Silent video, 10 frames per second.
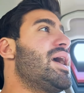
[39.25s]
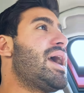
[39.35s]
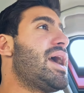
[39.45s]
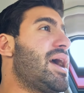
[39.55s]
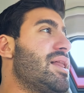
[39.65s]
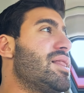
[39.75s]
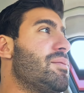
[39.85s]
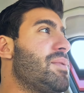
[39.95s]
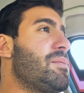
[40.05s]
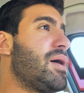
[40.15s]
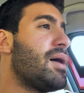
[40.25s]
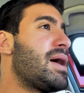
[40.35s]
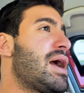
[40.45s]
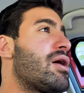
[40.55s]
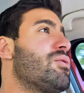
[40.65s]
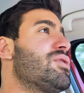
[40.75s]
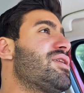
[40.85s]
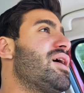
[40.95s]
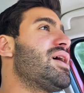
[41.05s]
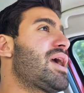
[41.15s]
And the parent
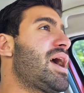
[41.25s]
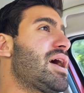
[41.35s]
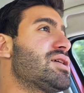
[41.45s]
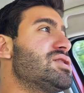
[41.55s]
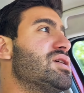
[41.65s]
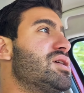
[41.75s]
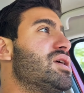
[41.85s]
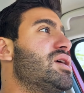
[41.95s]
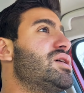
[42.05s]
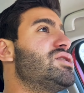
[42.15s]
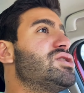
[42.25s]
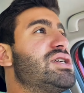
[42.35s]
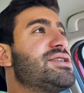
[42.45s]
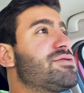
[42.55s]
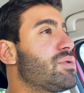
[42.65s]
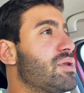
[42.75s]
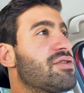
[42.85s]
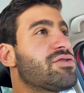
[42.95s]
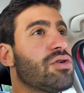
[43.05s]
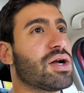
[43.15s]
was like, actually, she's
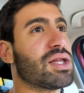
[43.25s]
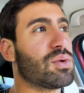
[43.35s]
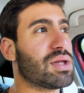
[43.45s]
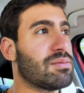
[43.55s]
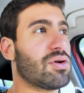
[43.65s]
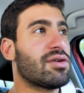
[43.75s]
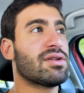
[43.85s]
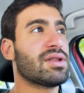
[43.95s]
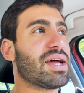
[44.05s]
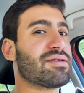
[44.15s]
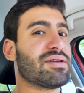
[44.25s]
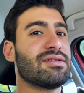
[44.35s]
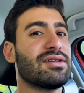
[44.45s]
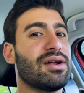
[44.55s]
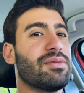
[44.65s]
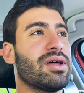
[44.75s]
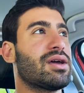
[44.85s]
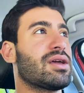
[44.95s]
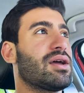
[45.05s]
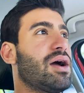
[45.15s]
really struggling with in-person lessons. And I'm
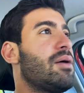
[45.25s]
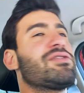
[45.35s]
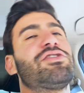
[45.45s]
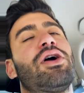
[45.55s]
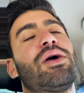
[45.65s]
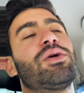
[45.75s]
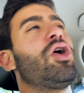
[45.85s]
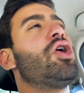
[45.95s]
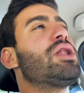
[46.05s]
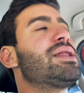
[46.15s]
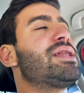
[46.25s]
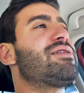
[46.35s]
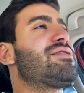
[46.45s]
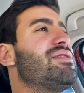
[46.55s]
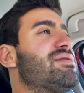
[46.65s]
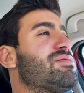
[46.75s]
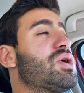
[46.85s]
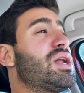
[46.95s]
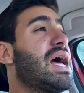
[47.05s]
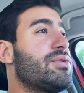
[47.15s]
like, with online lessons,
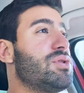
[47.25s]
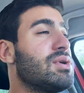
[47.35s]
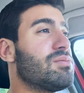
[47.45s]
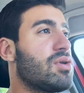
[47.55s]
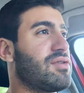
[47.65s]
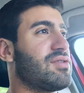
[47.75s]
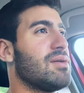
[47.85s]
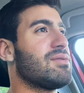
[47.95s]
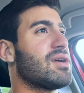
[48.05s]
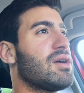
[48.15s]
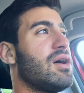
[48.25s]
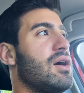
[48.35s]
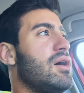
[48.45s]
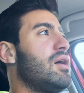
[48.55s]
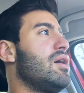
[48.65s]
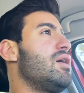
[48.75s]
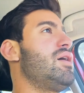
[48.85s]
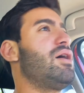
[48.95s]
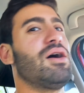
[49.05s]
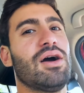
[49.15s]
we're going to have to do in-person. I was like,
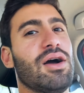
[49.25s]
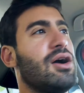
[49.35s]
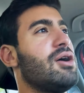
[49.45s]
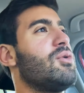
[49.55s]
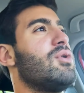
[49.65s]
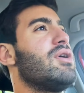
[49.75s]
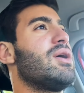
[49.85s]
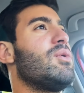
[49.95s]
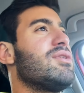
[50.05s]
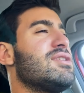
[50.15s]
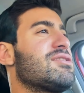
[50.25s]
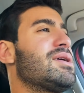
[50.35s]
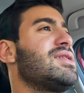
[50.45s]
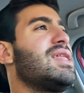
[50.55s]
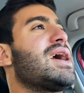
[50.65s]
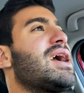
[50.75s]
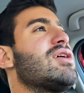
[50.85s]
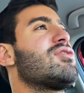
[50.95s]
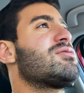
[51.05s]
well, I wasn't expecting that kind of